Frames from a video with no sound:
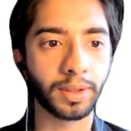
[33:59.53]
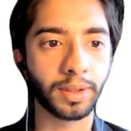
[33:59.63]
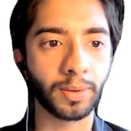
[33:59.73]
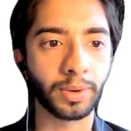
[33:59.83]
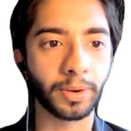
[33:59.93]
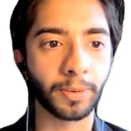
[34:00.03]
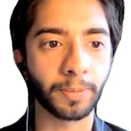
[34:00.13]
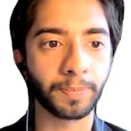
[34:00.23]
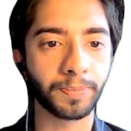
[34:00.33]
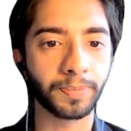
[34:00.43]
there we go.
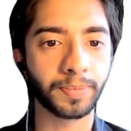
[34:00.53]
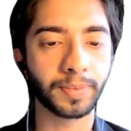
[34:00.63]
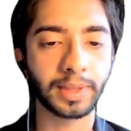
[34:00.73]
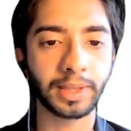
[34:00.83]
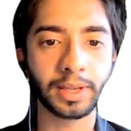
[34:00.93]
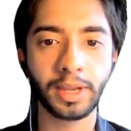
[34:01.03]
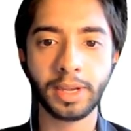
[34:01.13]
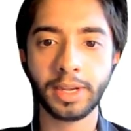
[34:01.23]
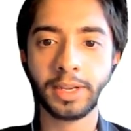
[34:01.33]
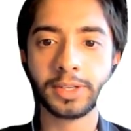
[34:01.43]

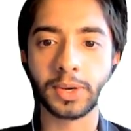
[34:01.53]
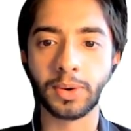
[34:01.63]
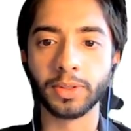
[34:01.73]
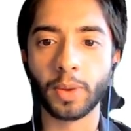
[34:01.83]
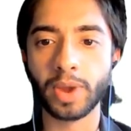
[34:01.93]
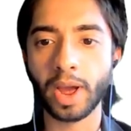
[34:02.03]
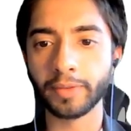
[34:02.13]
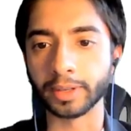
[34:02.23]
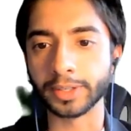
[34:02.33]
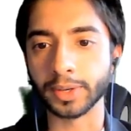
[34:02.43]
So there we have it.